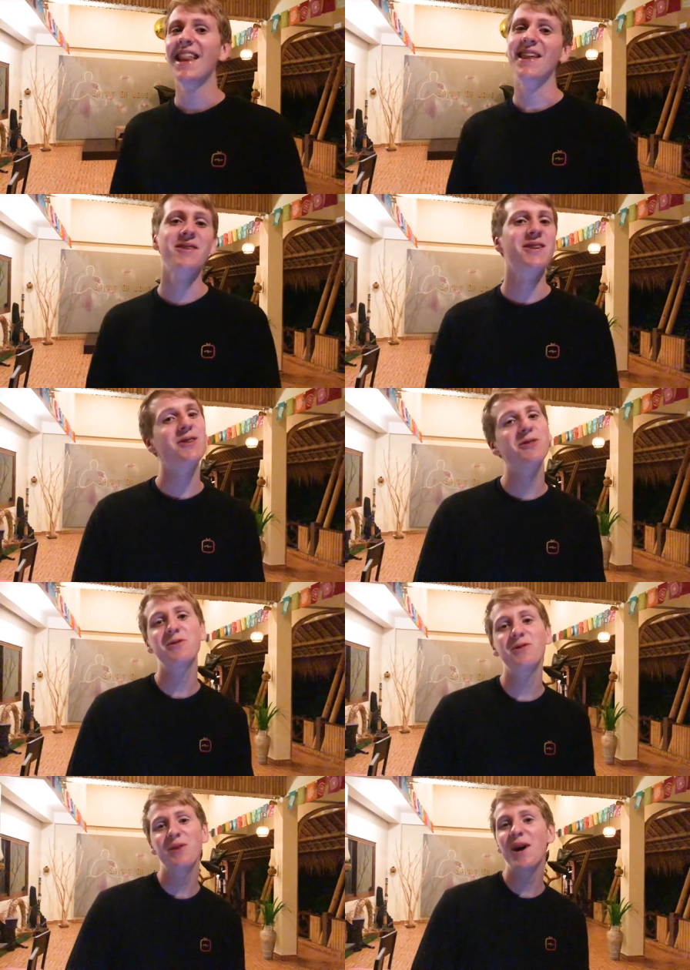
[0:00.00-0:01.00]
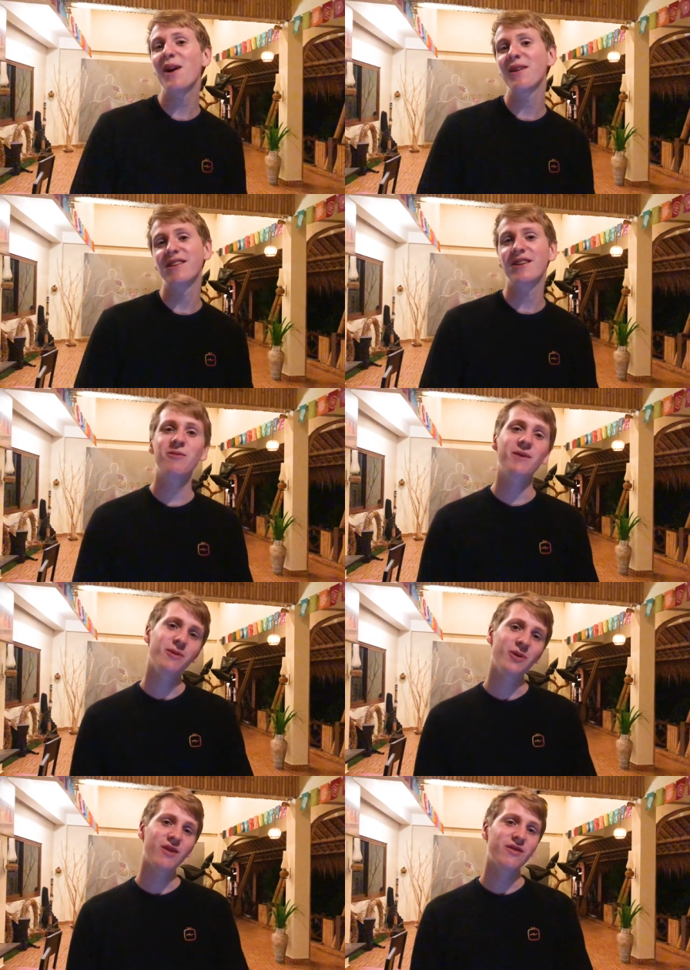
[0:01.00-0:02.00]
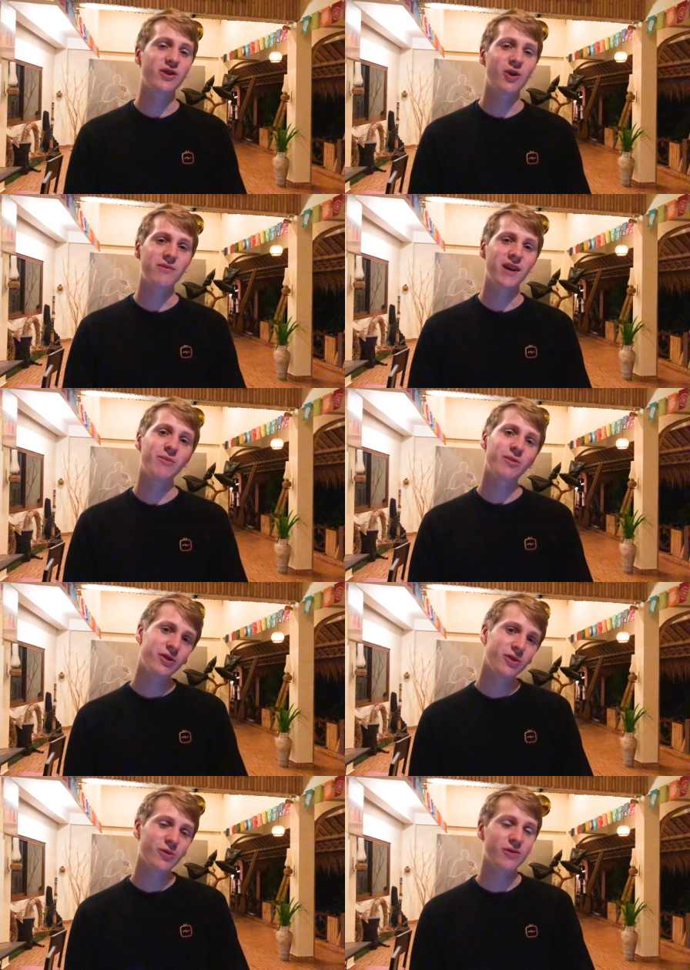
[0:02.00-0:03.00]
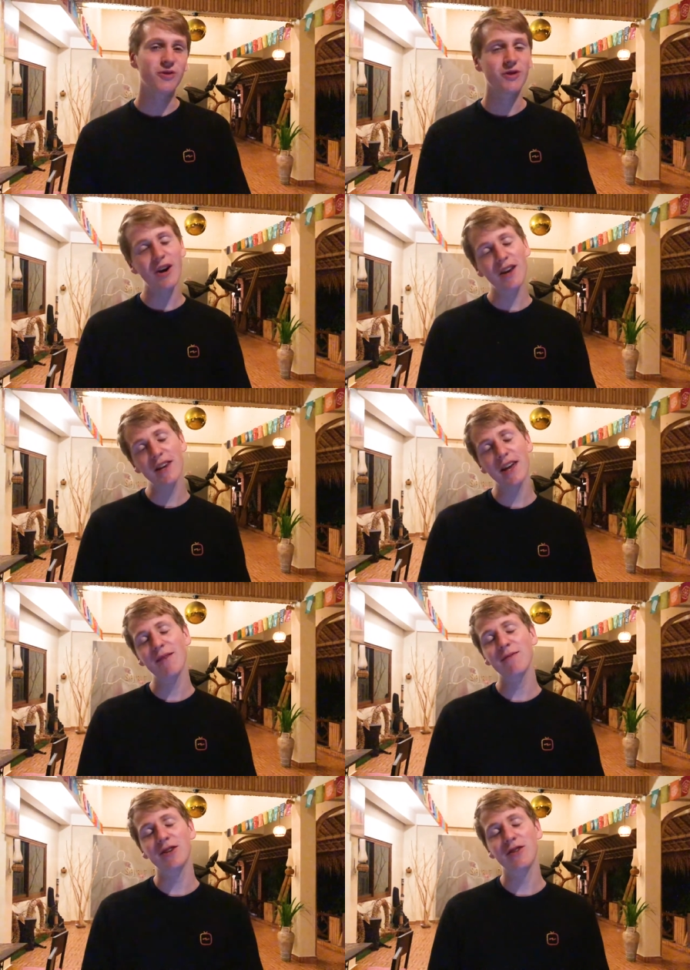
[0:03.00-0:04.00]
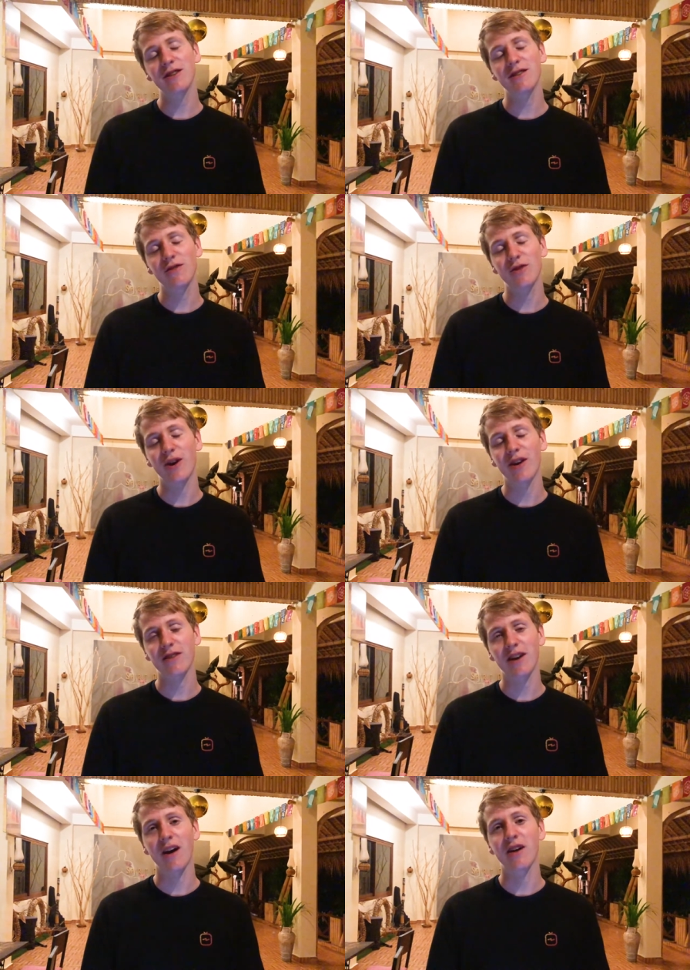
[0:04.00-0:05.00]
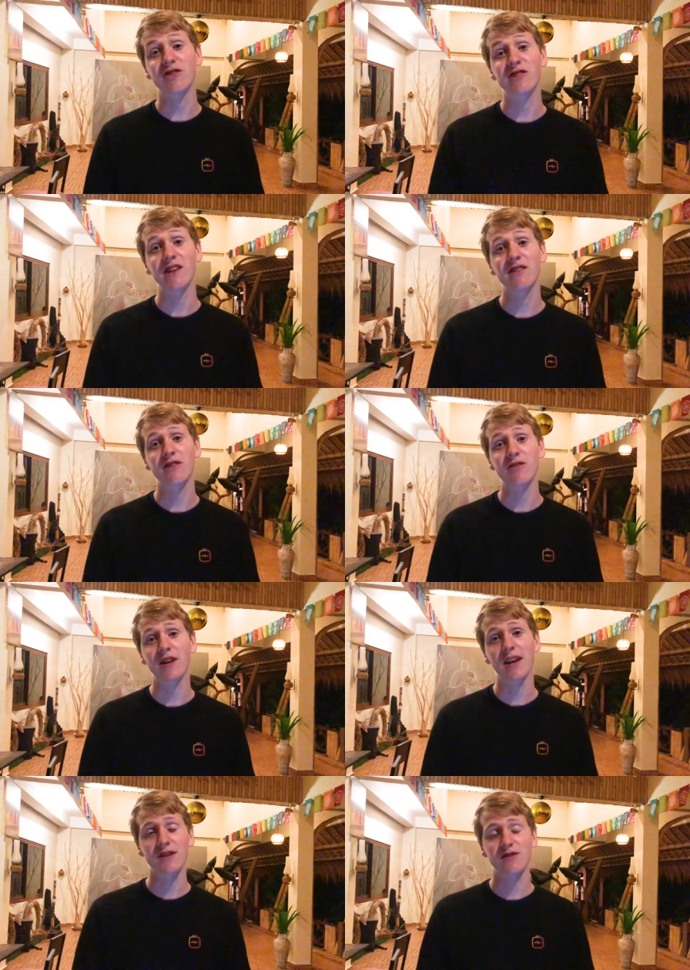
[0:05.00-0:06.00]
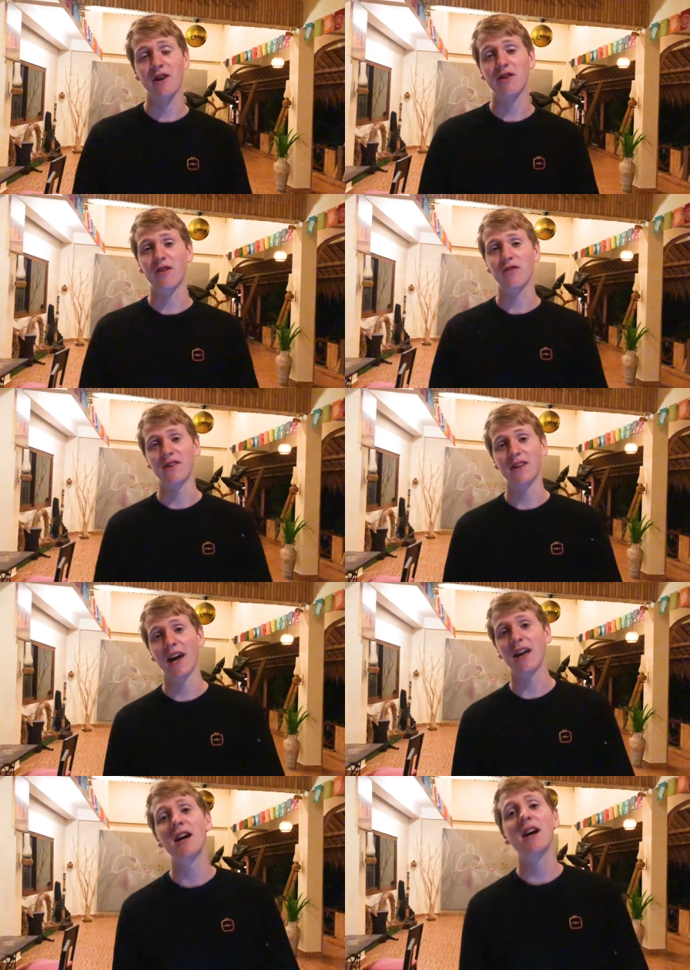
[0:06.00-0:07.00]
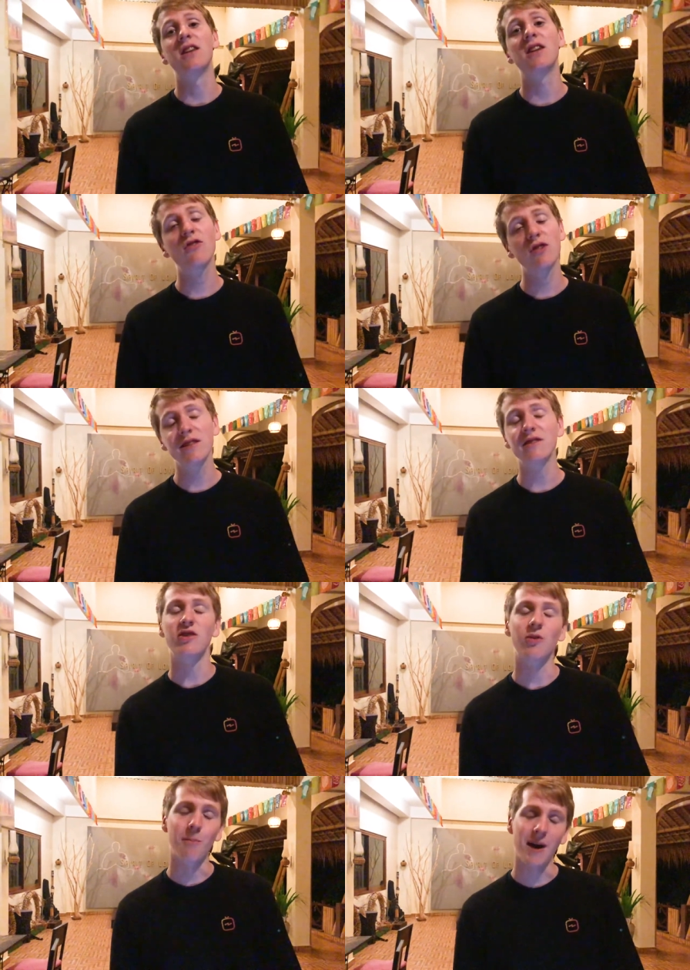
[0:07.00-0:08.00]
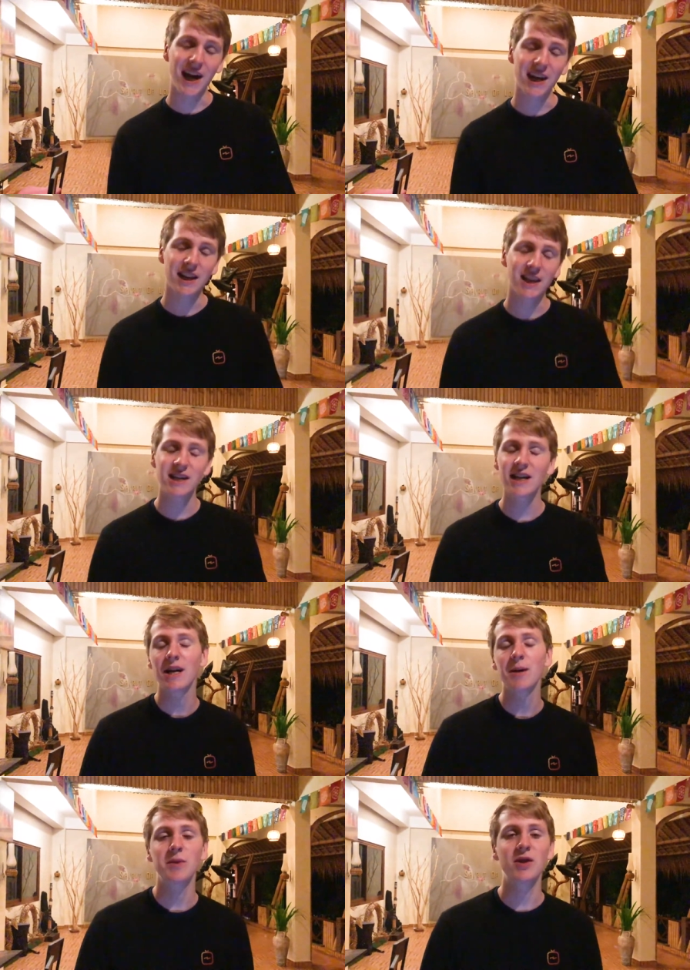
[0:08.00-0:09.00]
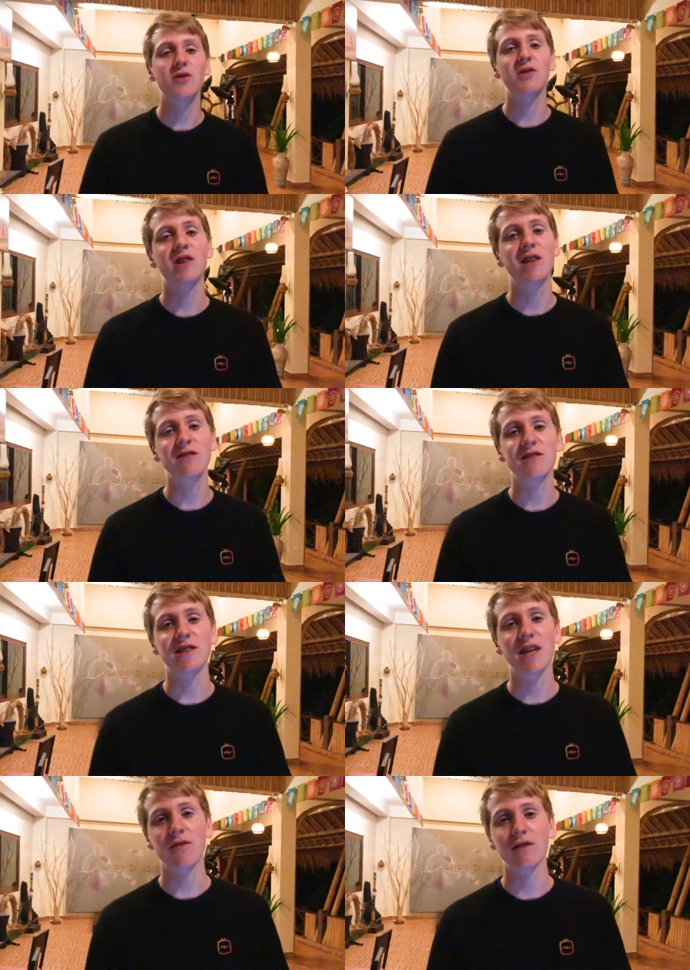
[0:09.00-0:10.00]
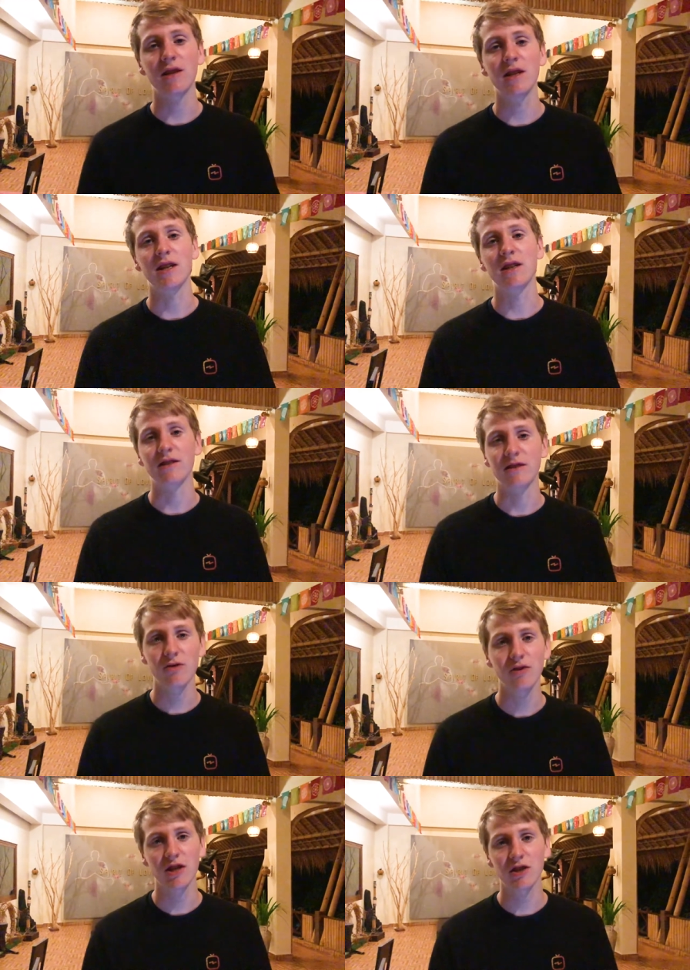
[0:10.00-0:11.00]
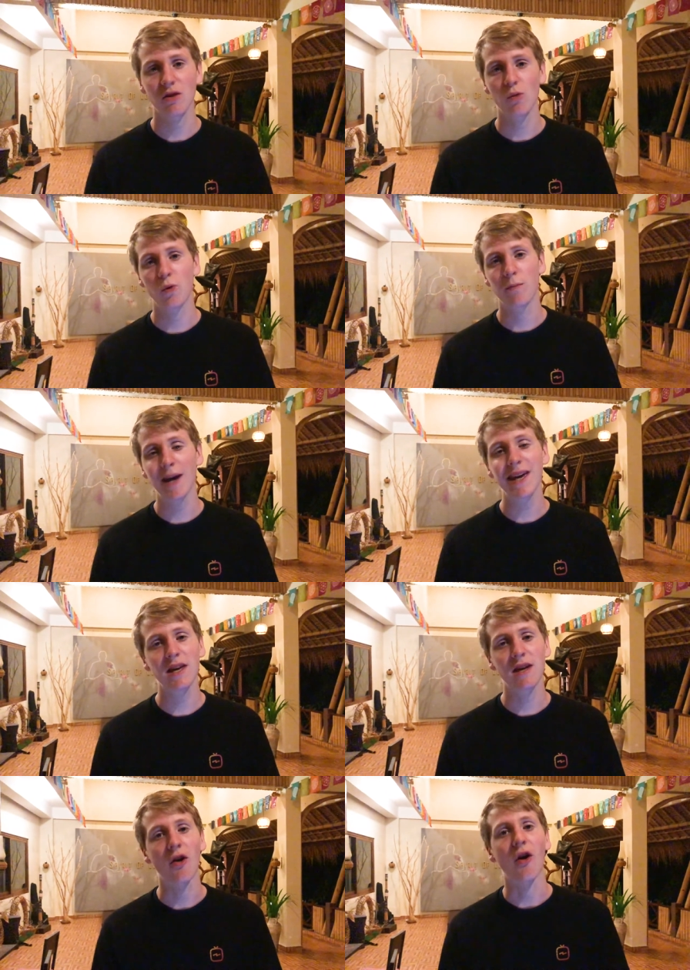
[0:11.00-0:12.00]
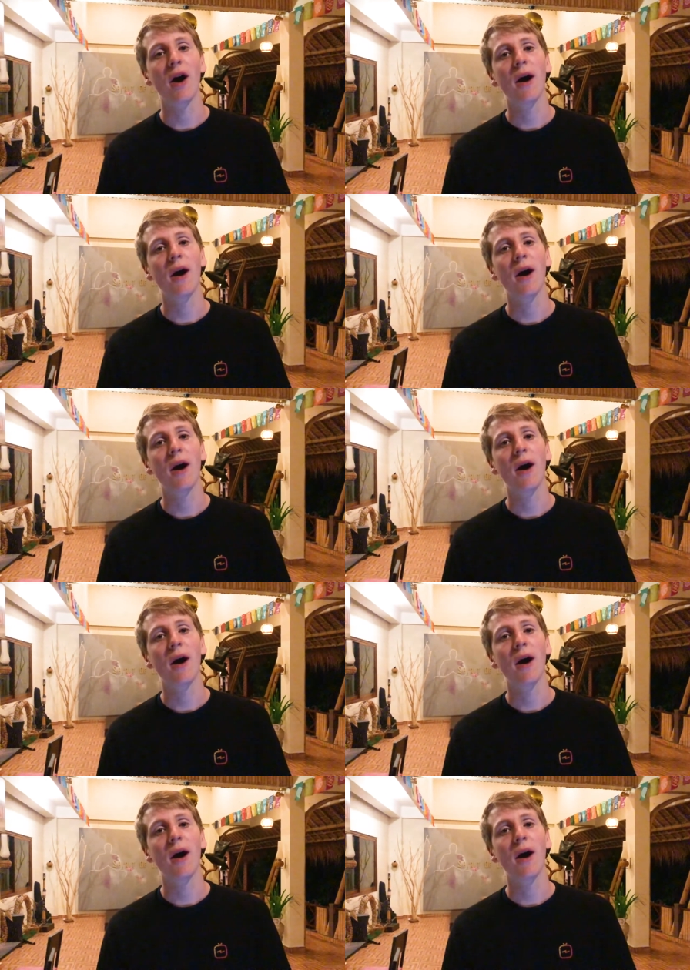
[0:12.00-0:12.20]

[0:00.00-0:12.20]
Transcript: let me know who you are, you know, maybe you have a dope name too. If you're not named Teresa Floresca, your chances of getting a shout out of the day decrease dramatically because this is definitely a consideration we make here.